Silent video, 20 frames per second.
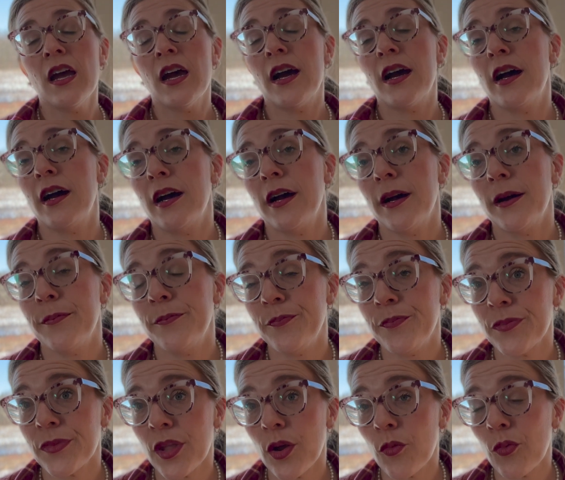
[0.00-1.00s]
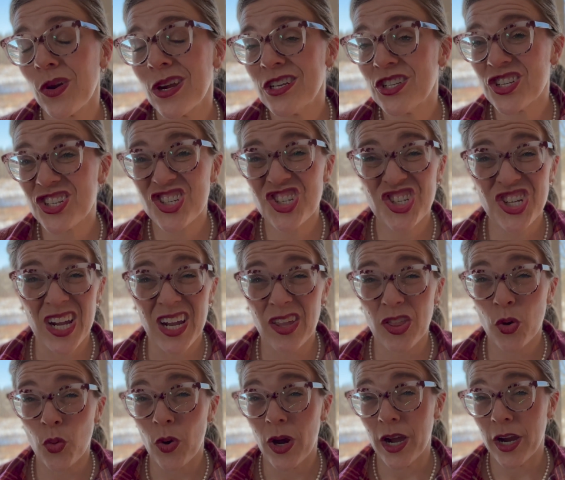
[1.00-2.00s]
Um, we just check
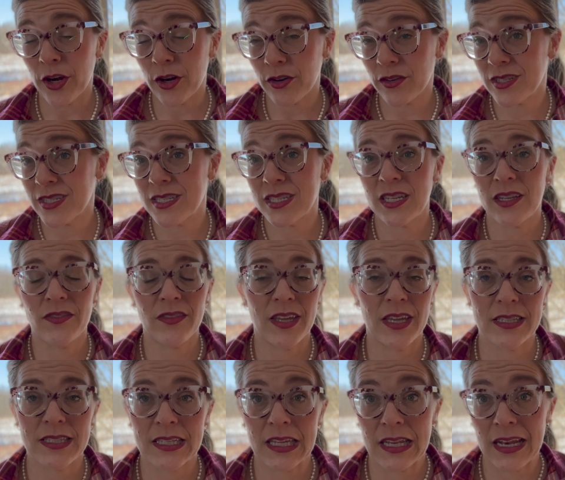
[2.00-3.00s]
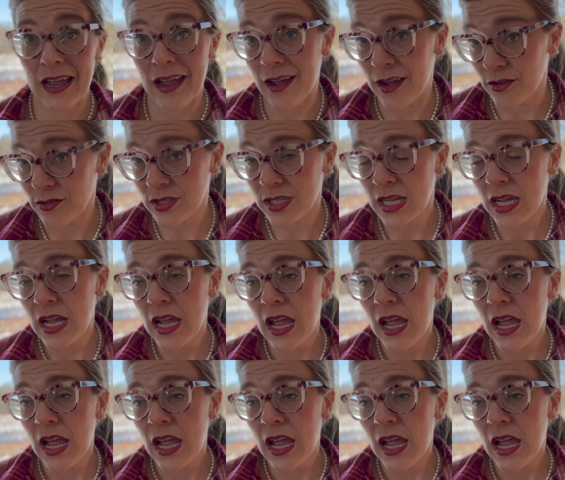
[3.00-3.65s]
the wire to see if kits get out.